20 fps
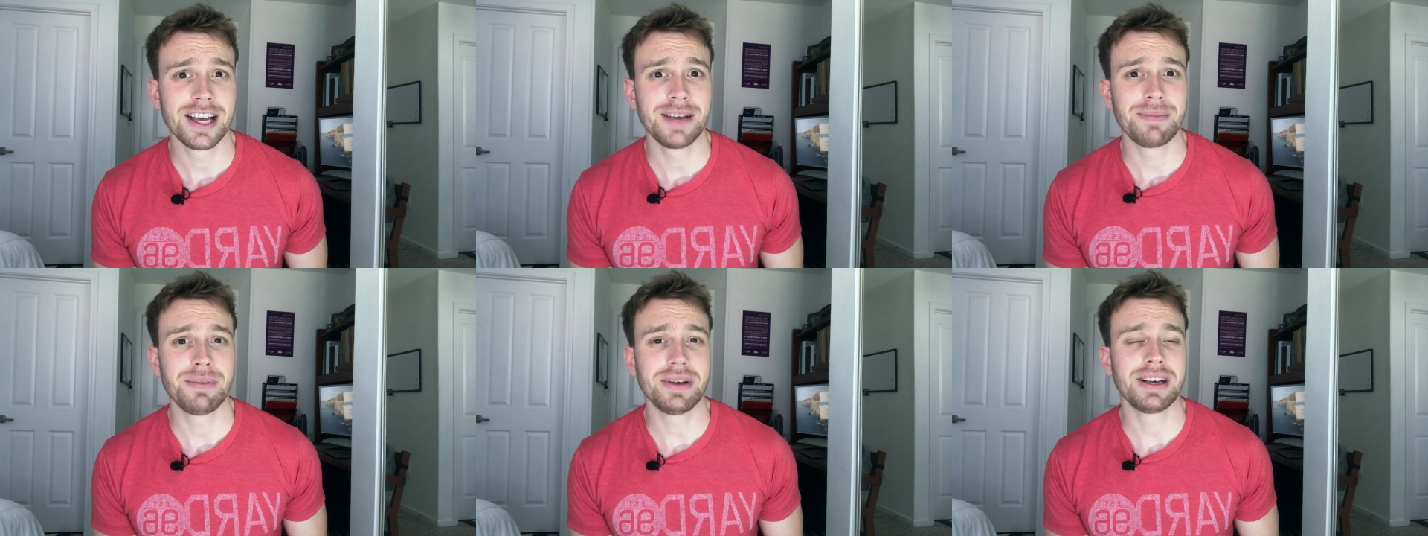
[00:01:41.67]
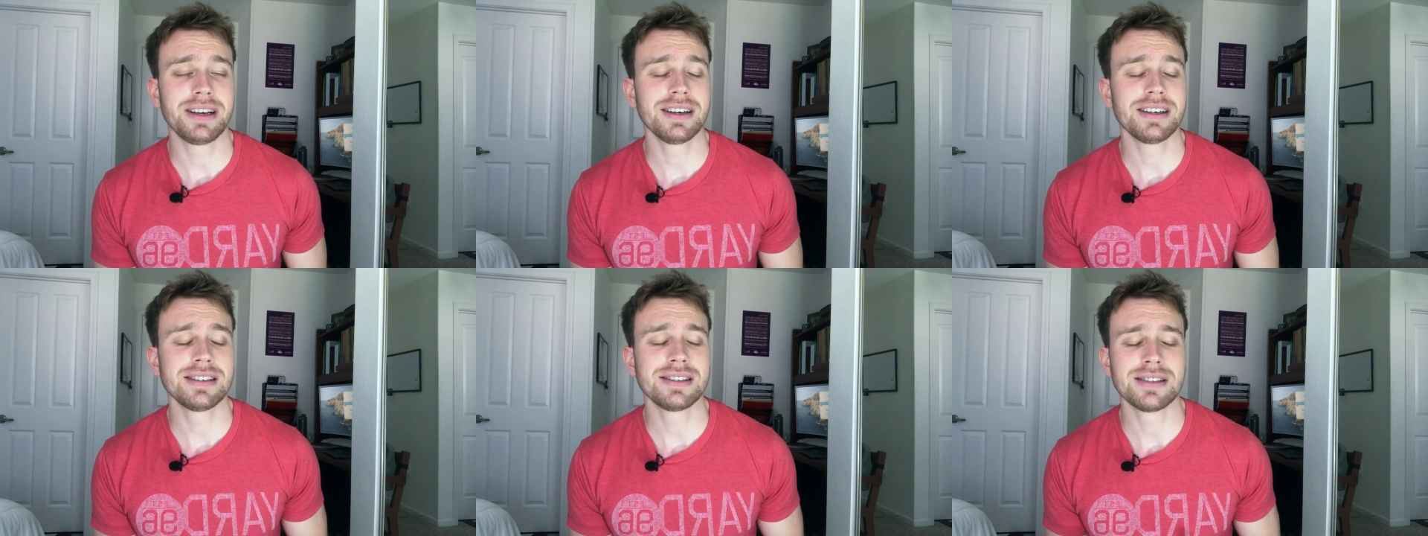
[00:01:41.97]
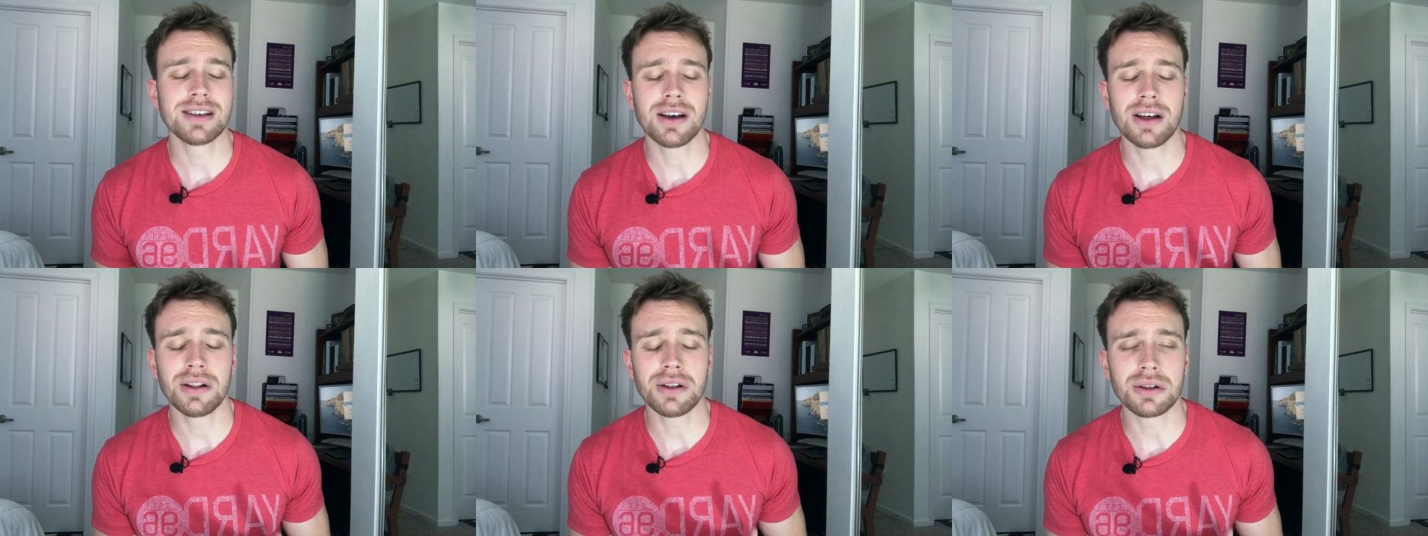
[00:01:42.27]
because
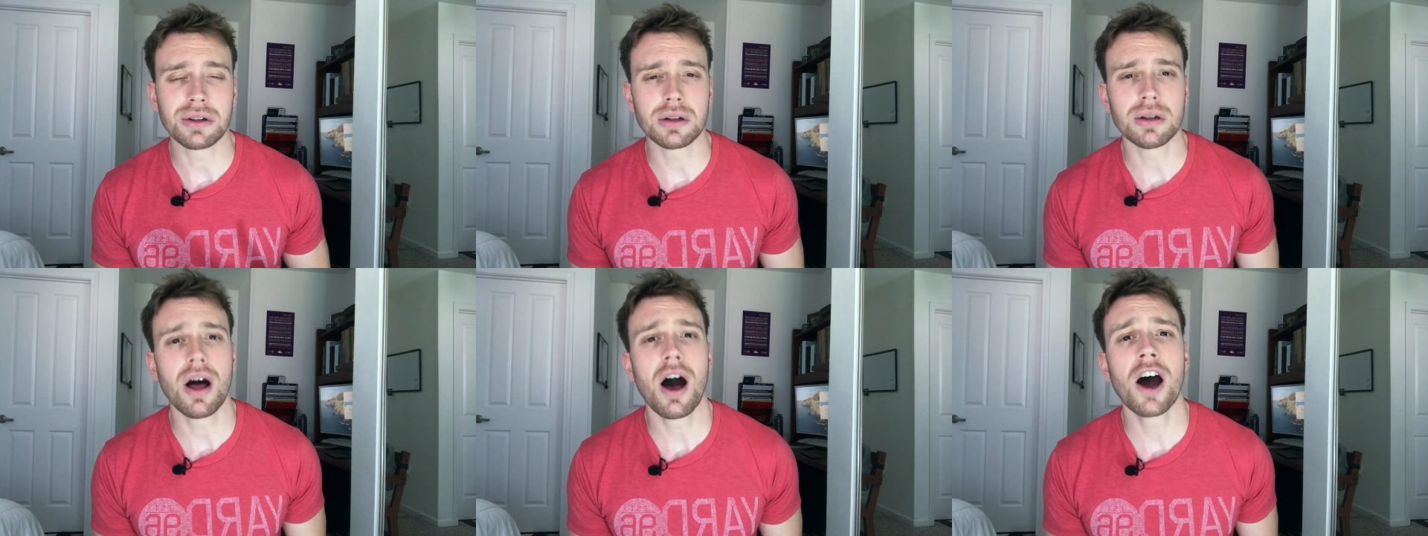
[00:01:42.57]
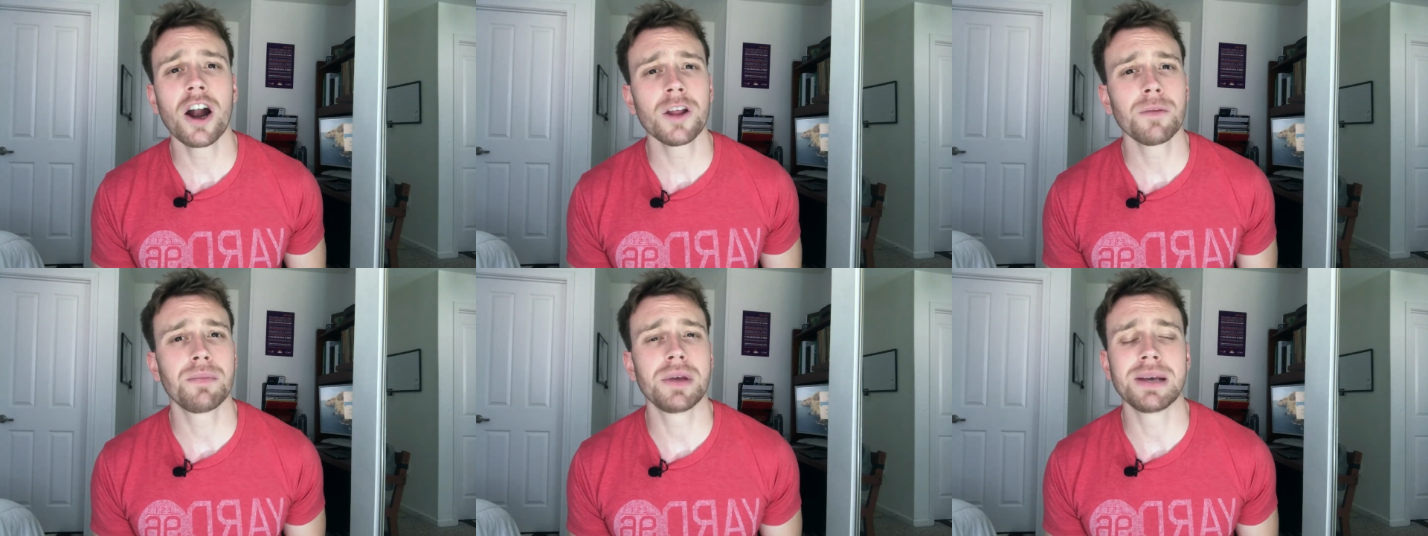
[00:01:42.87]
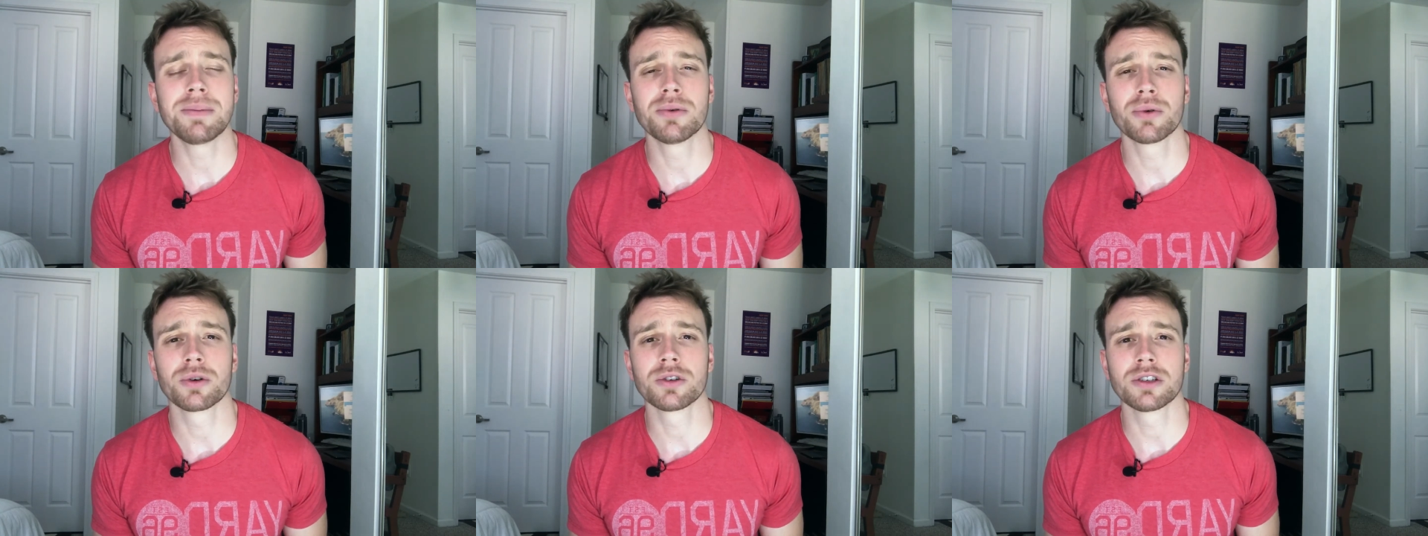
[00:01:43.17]
a lot of
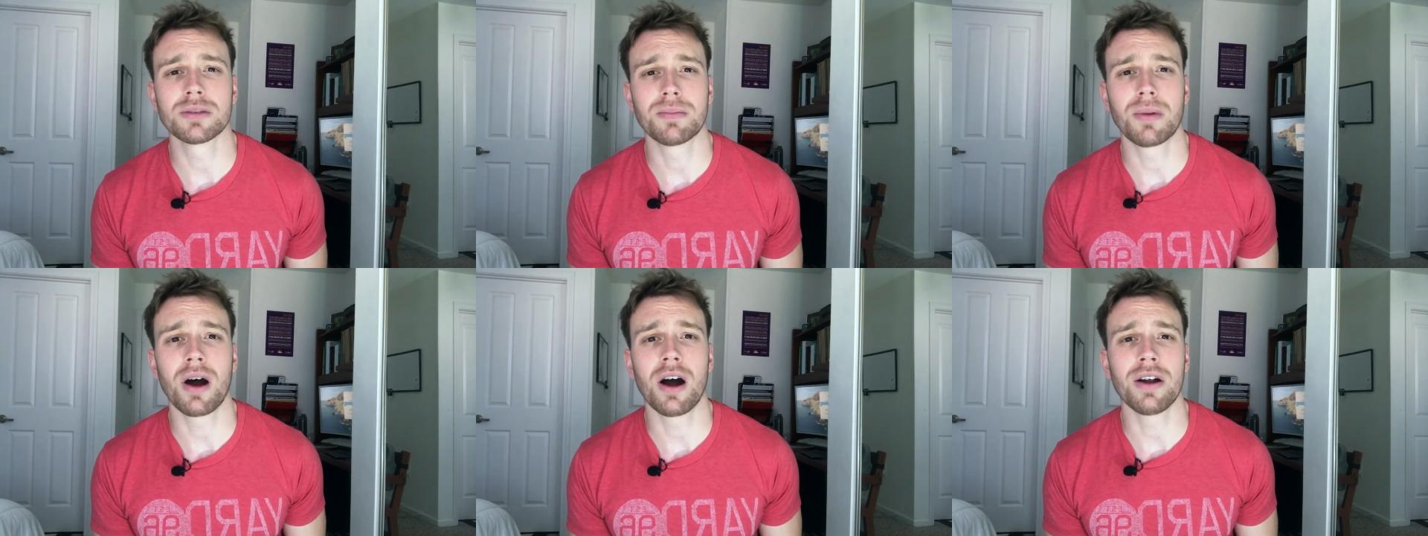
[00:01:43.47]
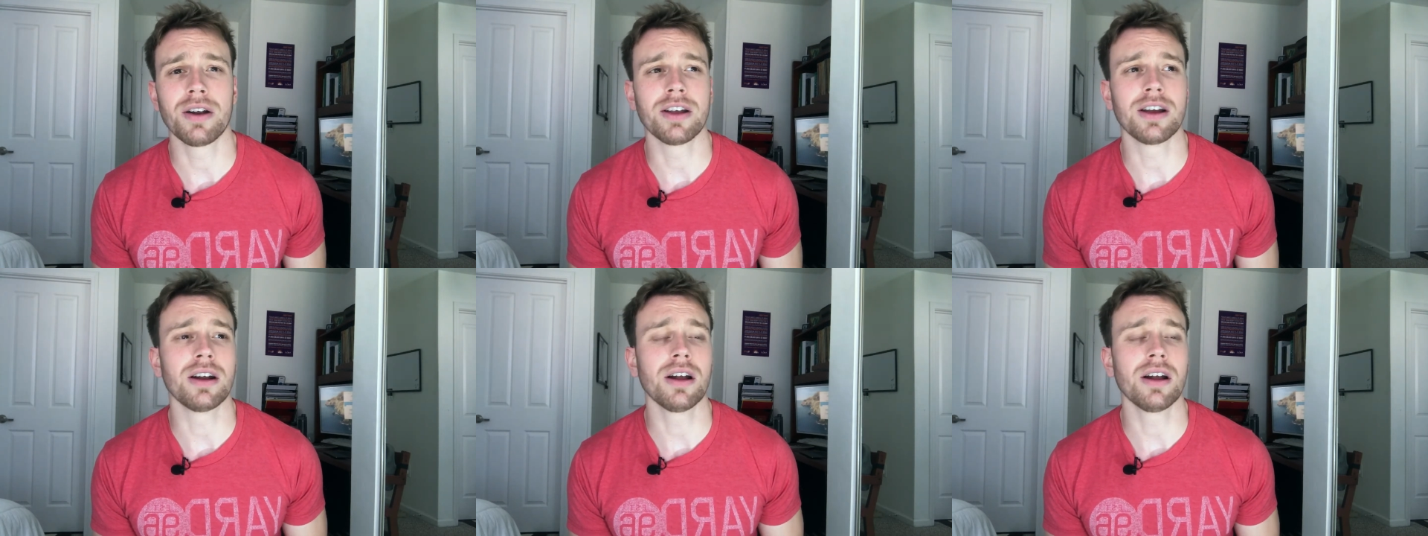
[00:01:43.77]
people responded.